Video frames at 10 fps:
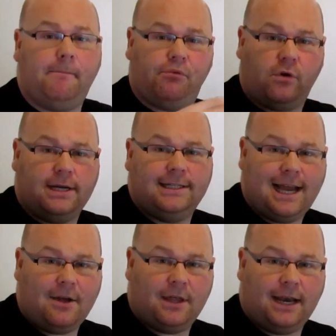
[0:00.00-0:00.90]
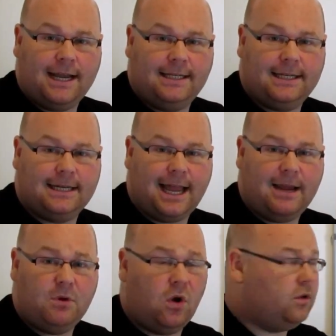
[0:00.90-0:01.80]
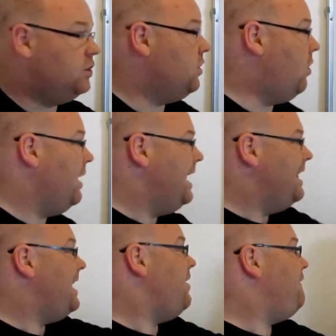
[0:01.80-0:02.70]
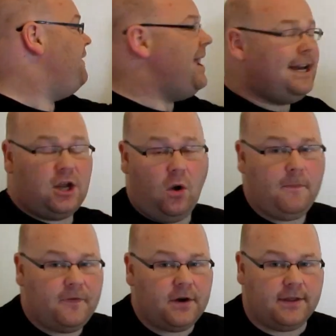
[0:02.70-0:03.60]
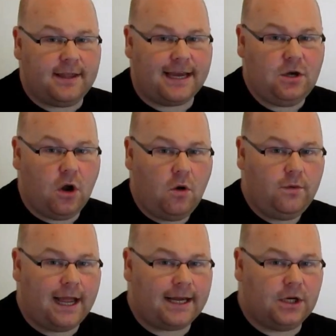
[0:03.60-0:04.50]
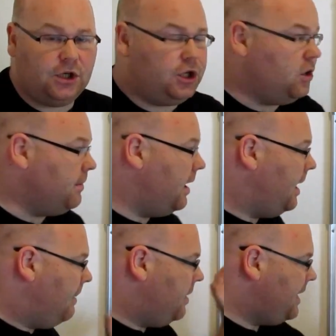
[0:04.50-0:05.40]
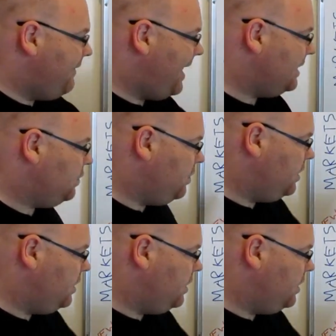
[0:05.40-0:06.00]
brings out the latest game console, they are fairly confident that they know that consumer, but they've had to